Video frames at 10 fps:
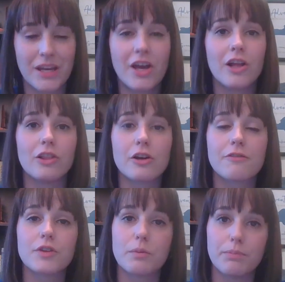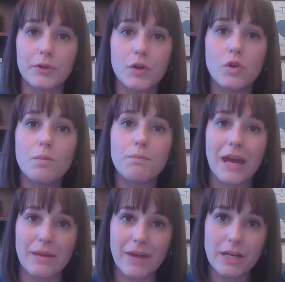Look for the blue Pay
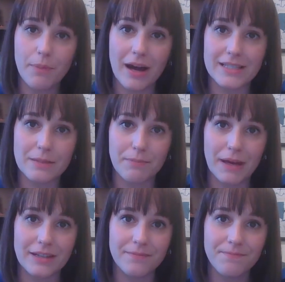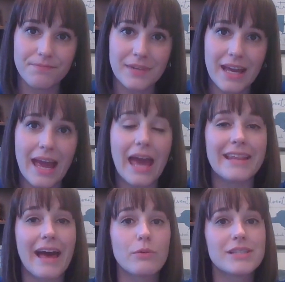My Deposit button, and
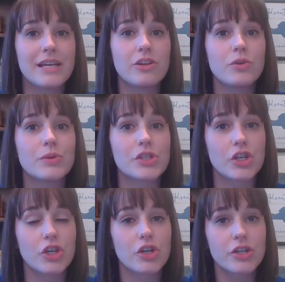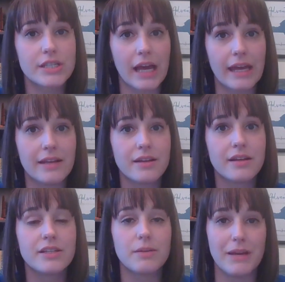that will take you to a secure site
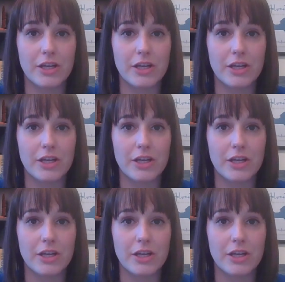to make your